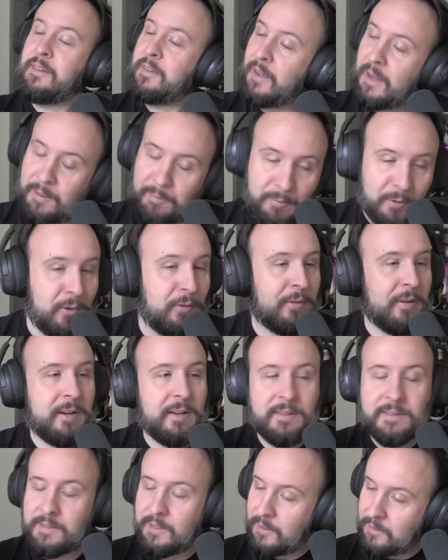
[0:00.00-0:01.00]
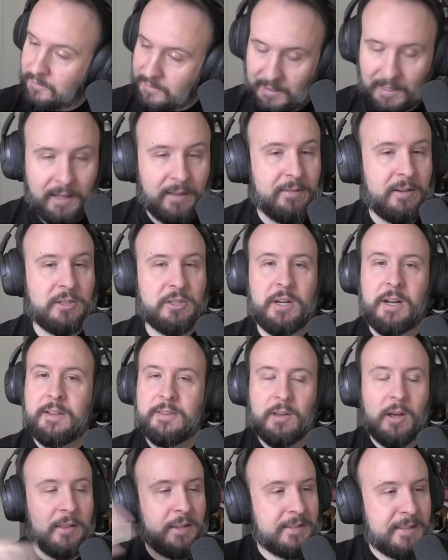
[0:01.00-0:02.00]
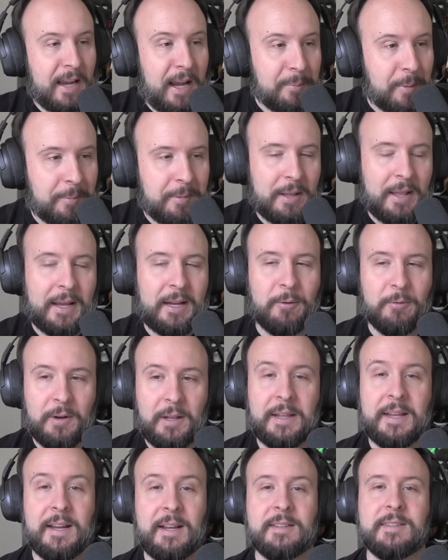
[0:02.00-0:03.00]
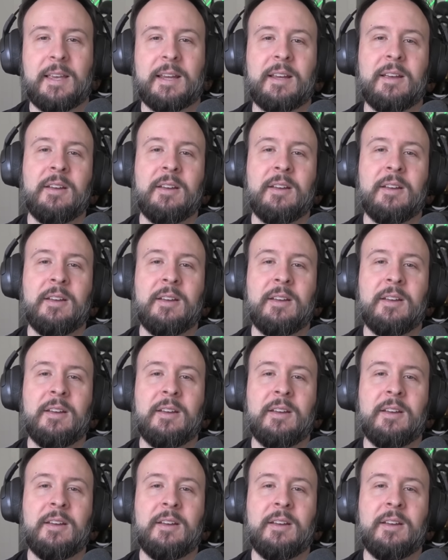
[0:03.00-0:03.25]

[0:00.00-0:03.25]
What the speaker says: and movies and television. It's all the same. I mean, it really is.